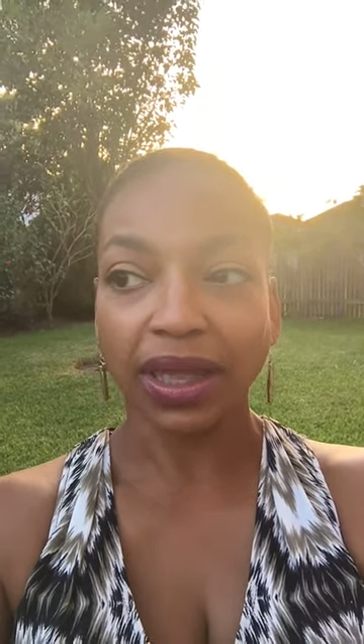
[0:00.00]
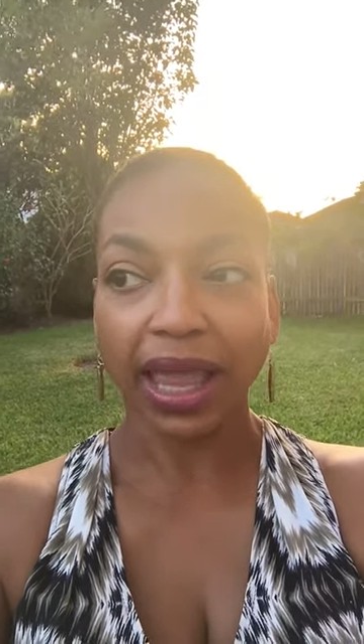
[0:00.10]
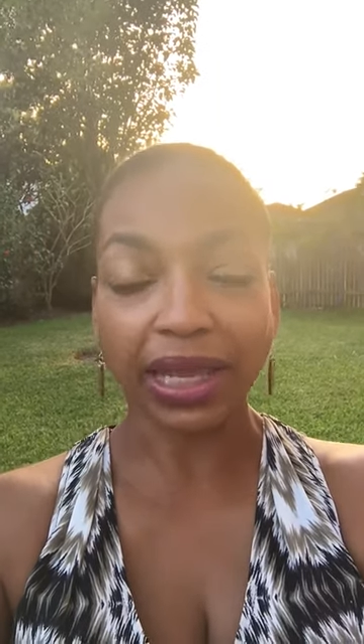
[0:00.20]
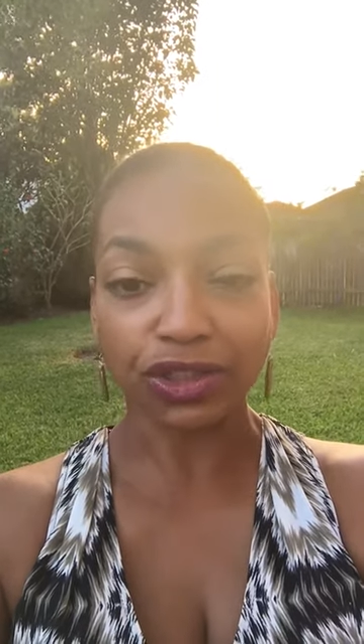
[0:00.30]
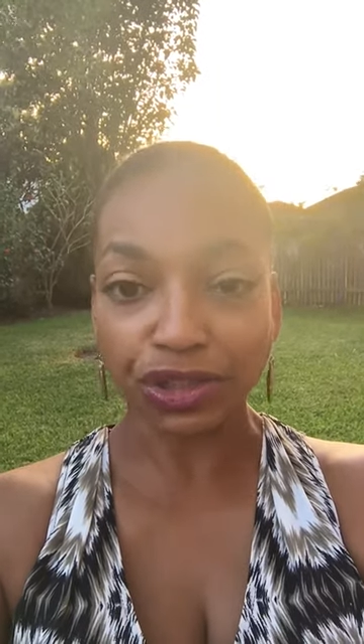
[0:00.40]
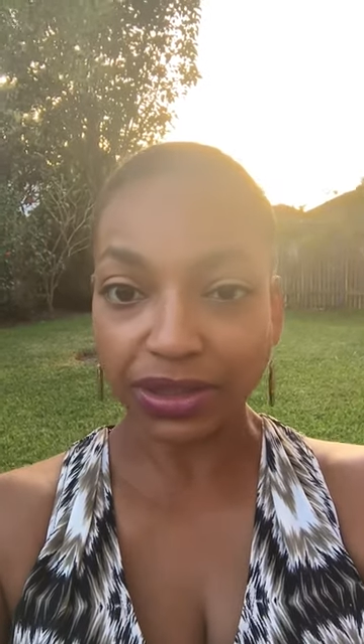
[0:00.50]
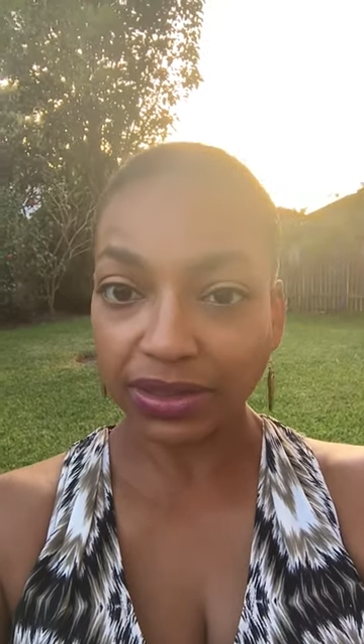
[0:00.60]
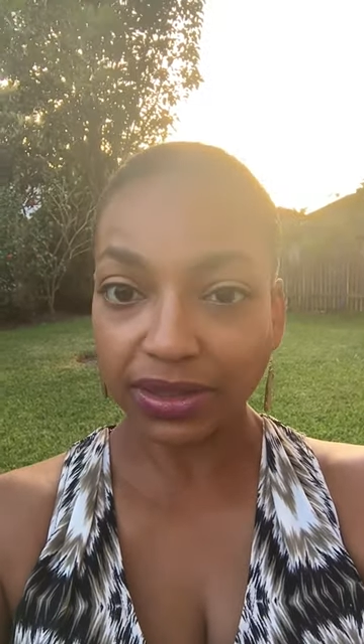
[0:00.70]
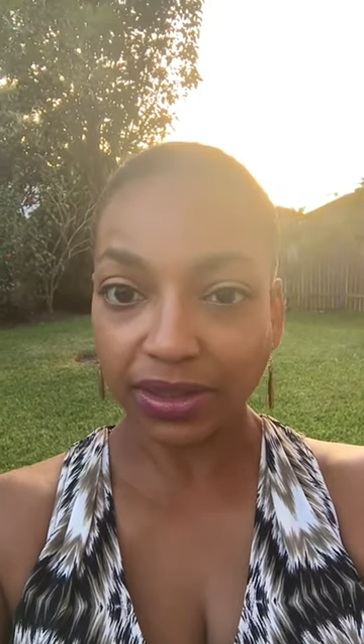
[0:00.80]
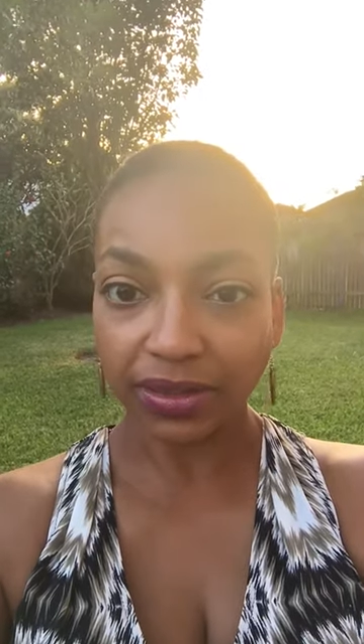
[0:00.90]

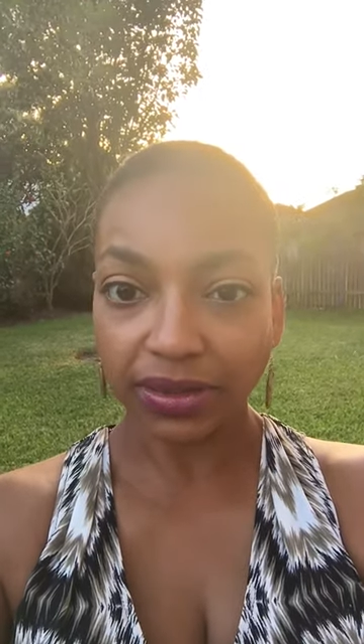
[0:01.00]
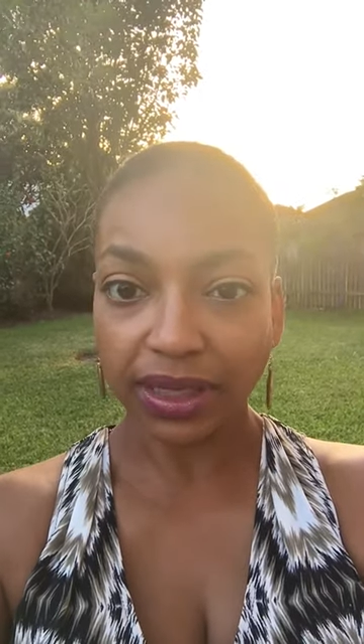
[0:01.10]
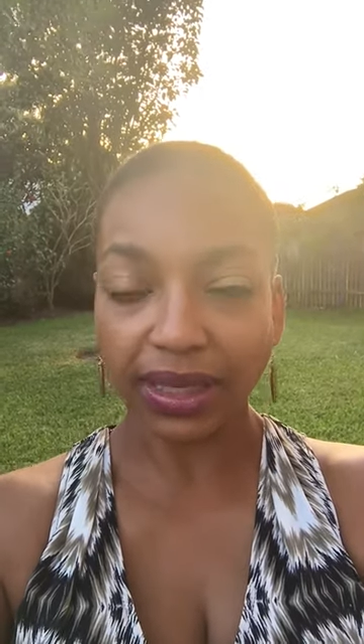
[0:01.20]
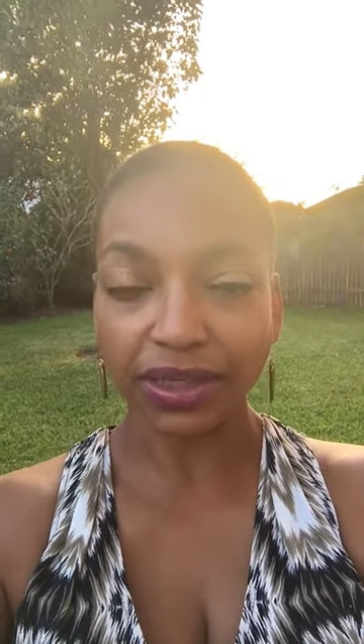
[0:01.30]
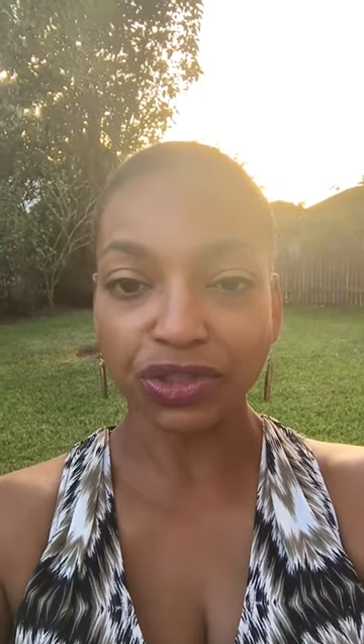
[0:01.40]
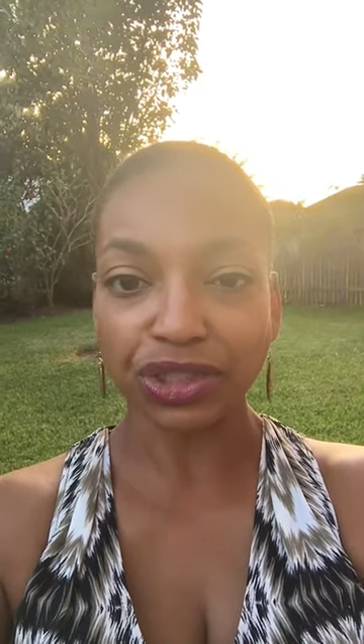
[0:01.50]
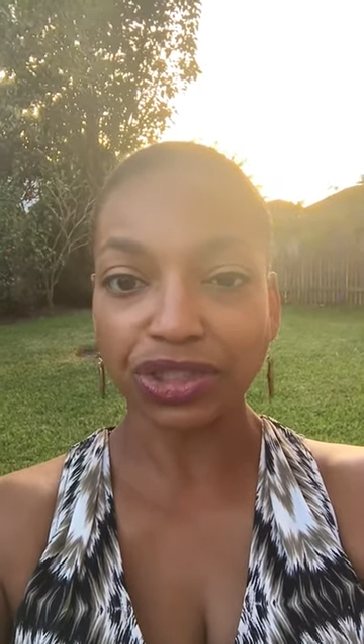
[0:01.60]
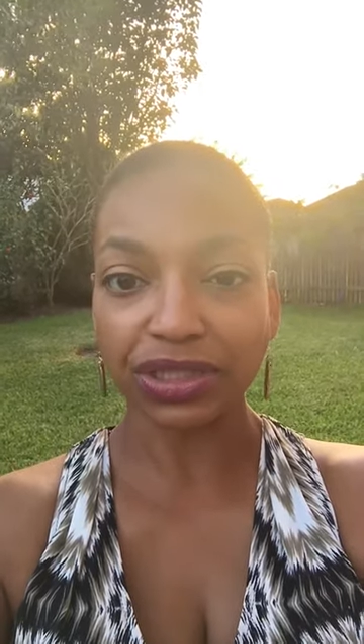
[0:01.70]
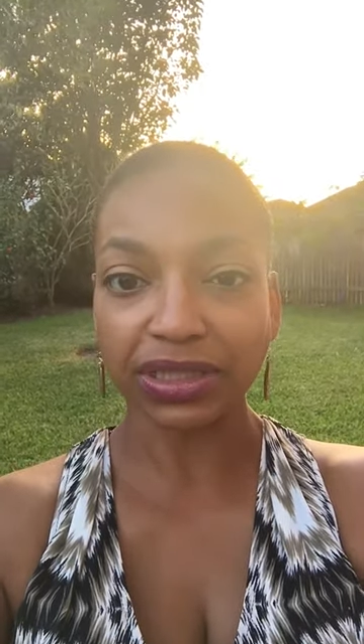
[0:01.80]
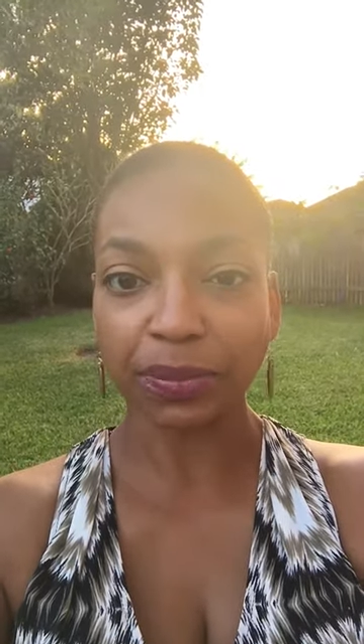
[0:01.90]
agents and
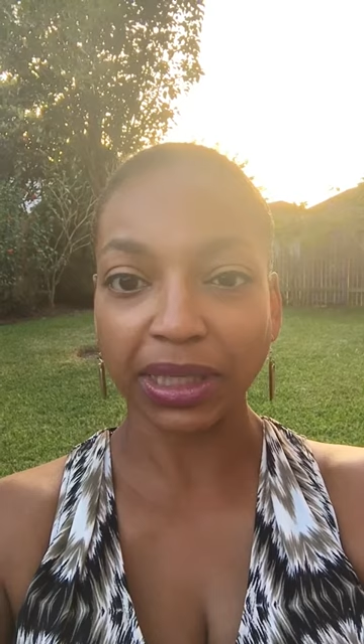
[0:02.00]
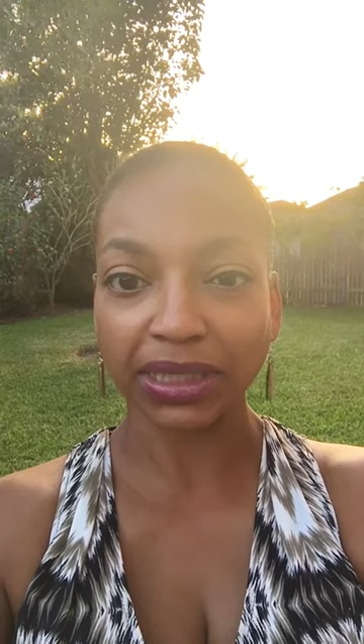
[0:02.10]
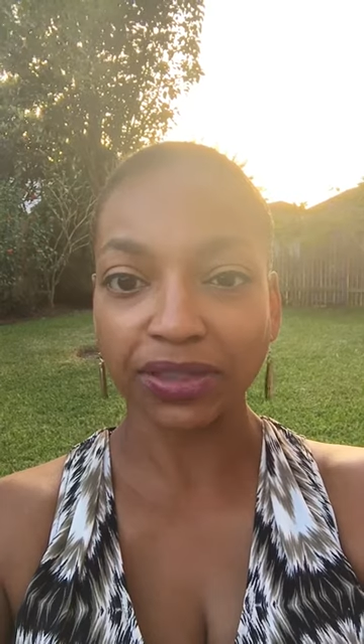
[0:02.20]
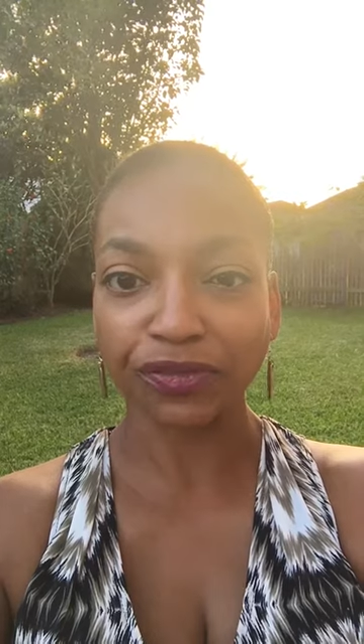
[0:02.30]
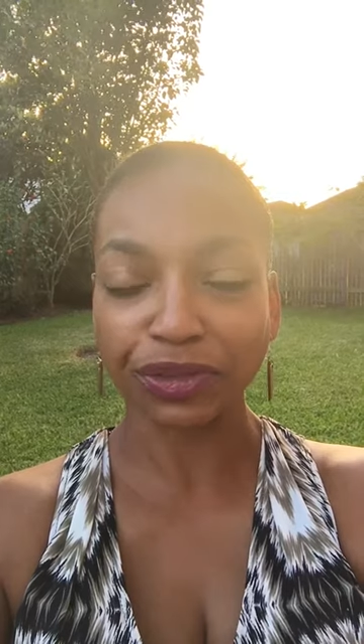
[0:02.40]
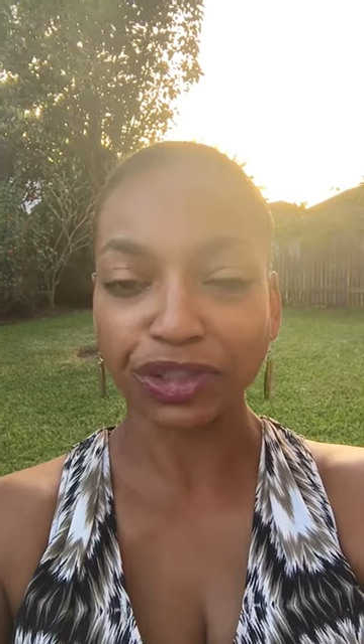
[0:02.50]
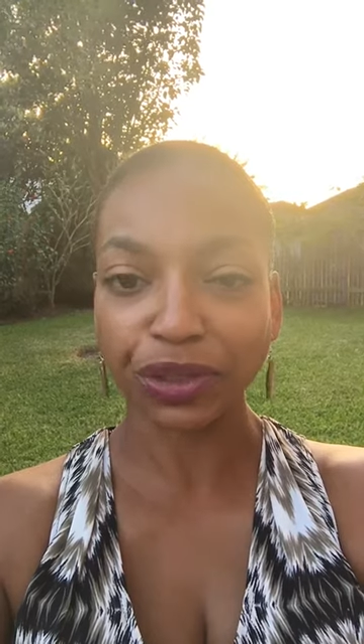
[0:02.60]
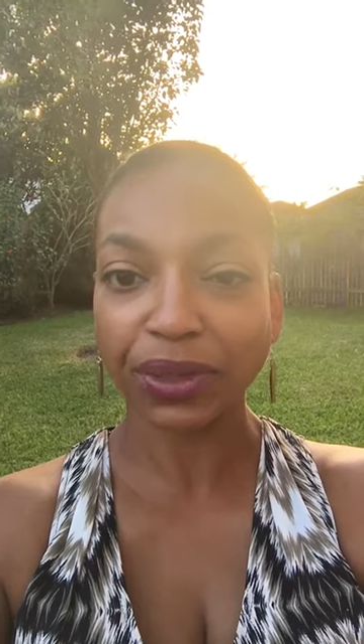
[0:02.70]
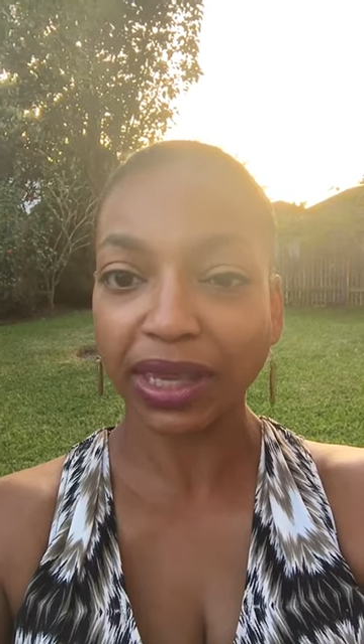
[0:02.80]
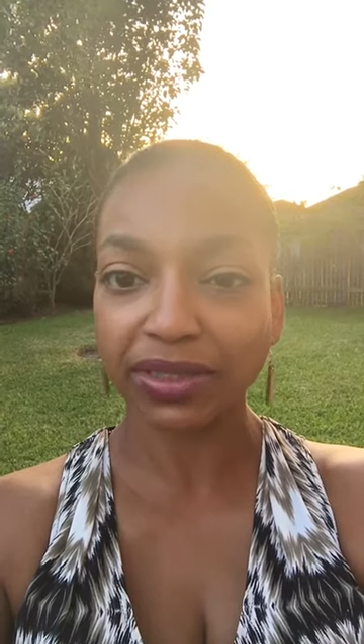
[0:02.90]
audition in many different
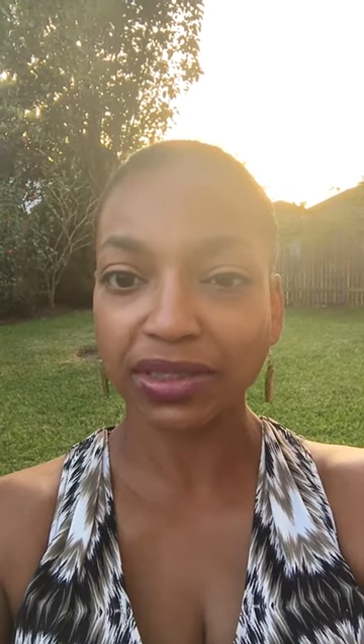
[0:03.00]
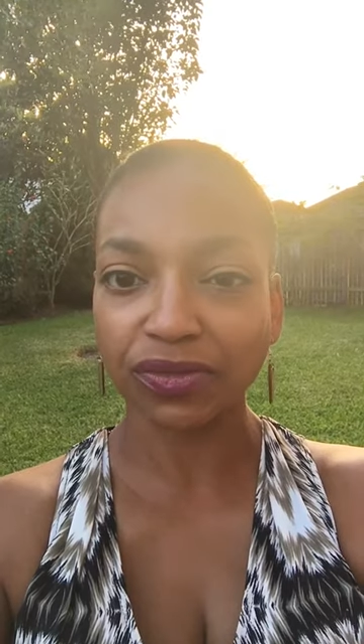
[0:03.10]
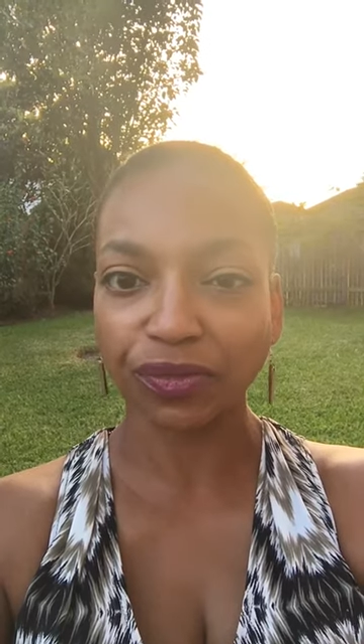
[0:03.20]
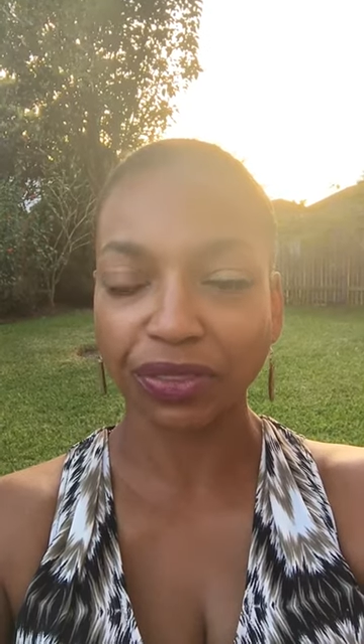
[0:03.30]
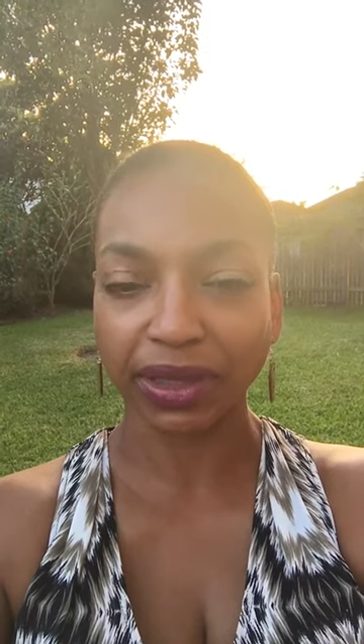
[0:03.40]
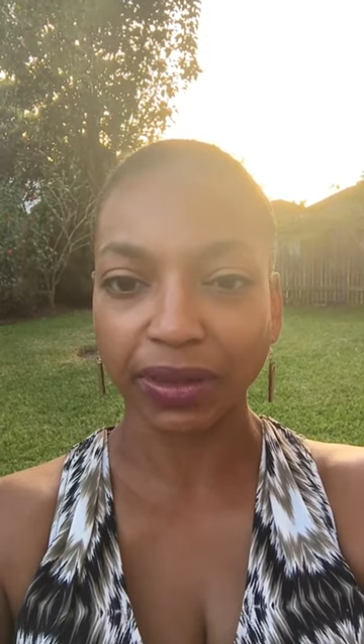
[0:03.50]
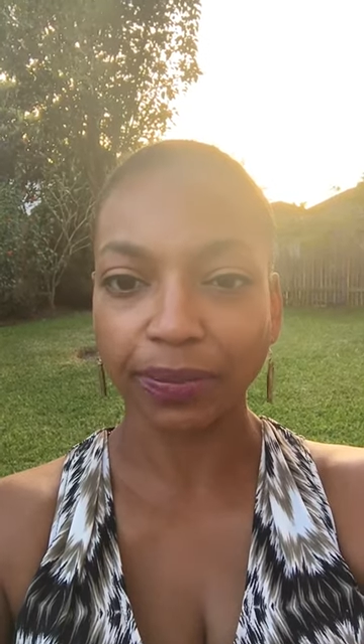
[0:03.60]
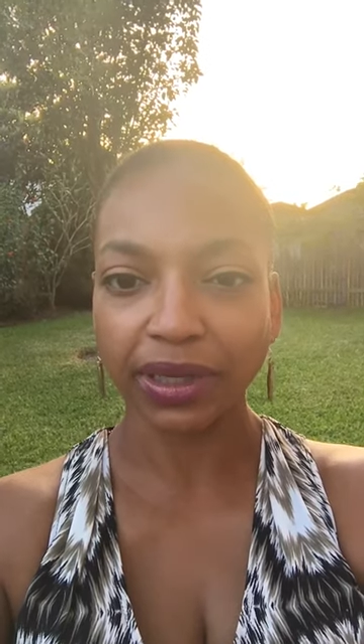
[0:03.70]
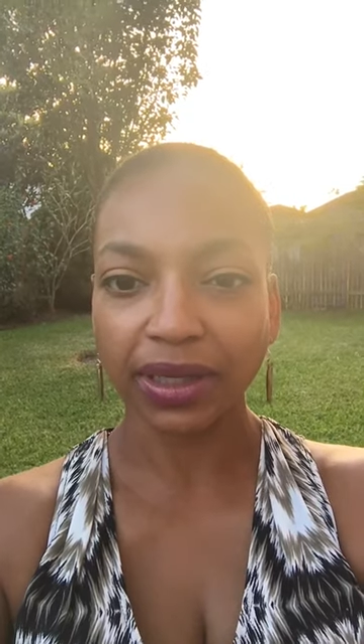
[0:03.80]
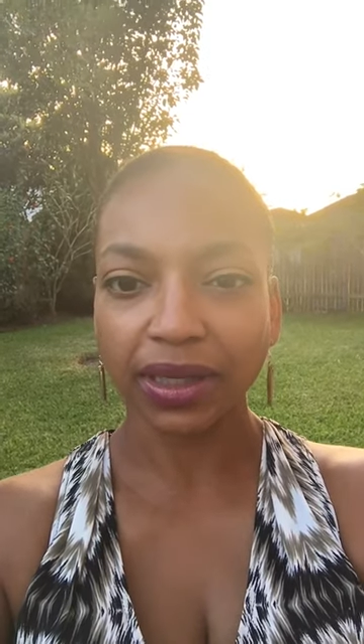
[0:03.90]
showcases for them,